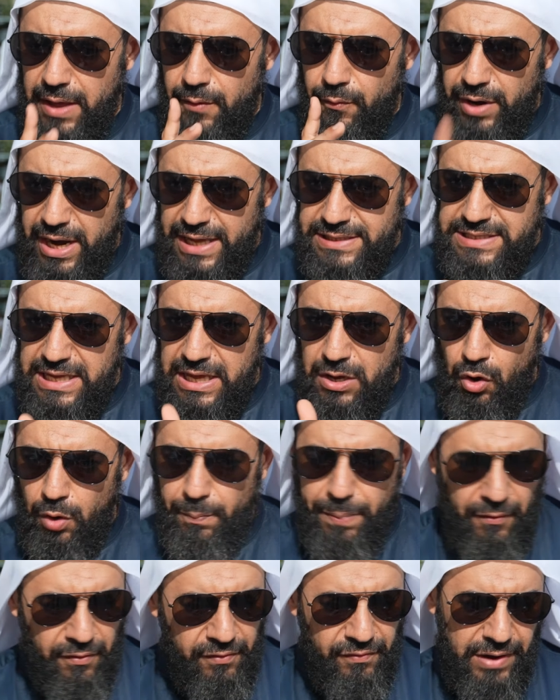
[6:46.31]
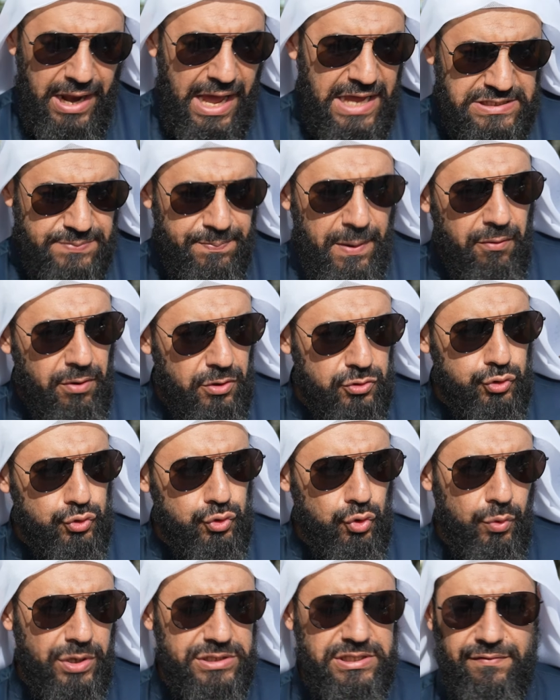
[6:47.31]
When I say all powerful, has power to
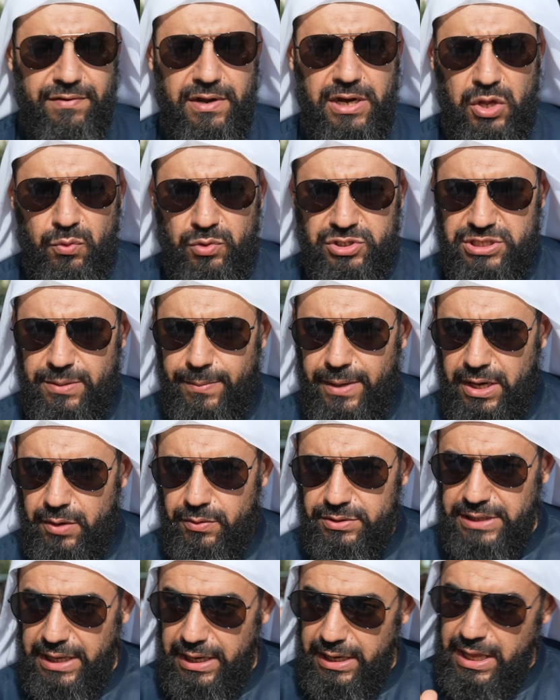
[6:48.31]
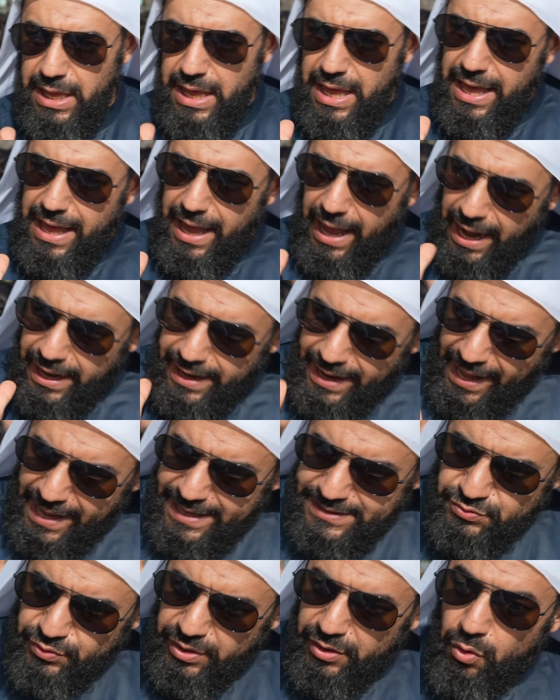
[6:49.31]
do whatever he wishes, tabarak And
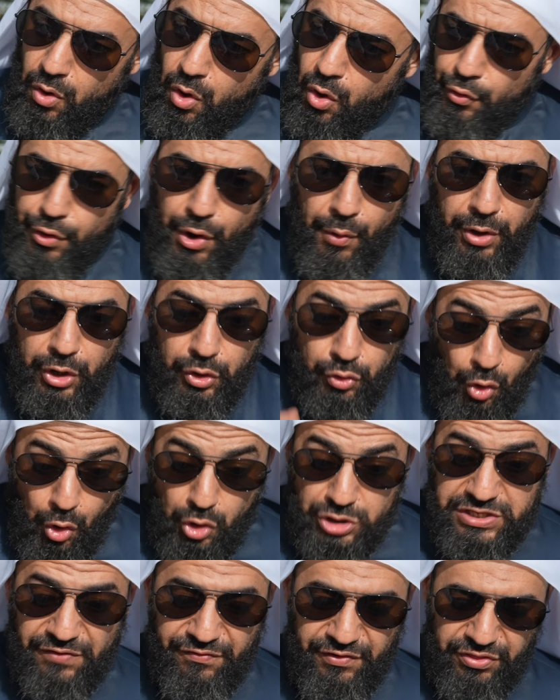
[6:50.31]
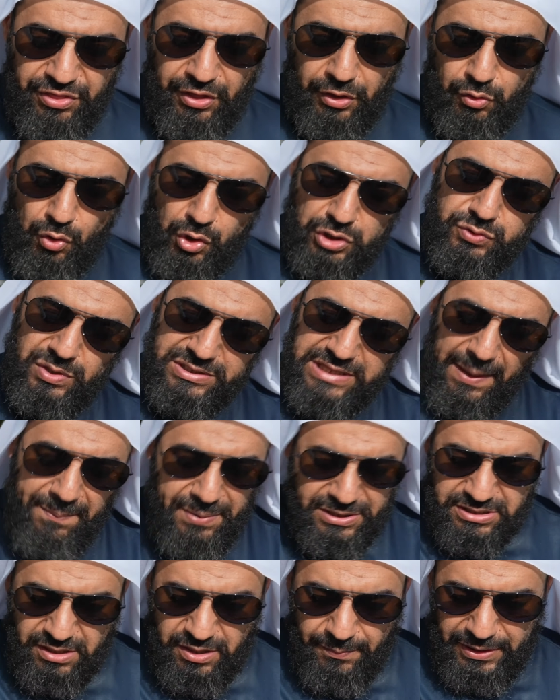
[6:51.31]
as well, all knowing, knows everything, knows what
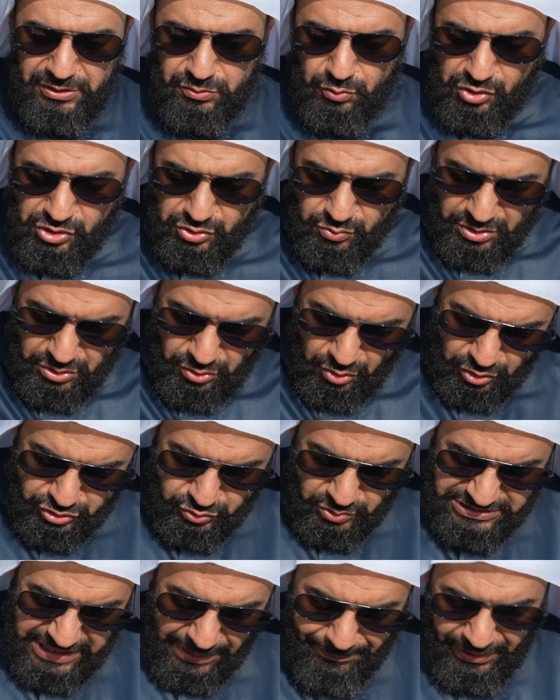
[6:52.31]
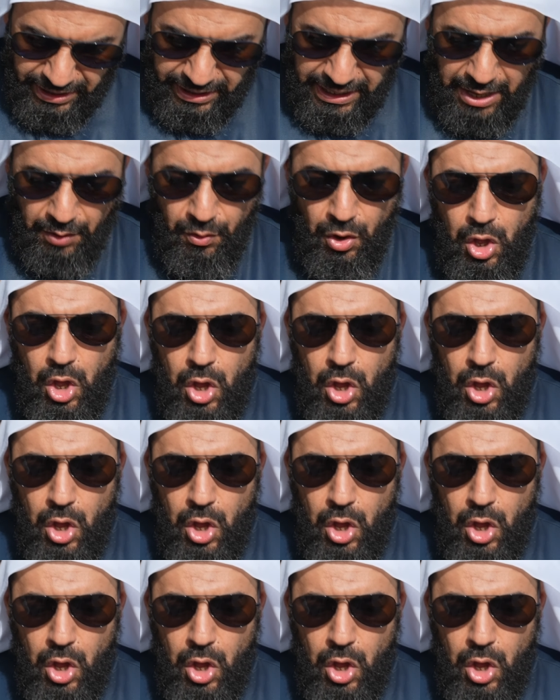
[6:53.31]
happened in the past, knows what's happening now,